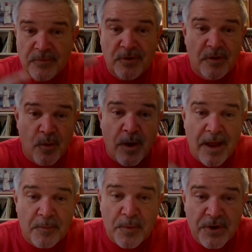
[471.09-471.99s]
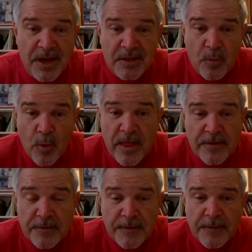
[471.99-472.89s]
You know how to predict the
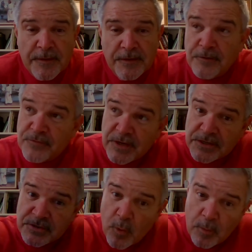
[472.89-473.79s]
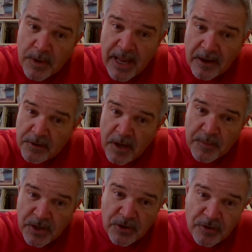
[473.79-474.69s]
weather. You can see a storm cloud
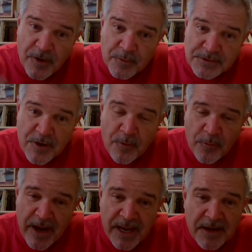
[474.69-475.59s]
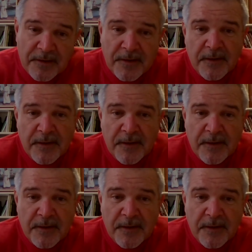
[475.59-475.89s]
coming and you know it's going to rain."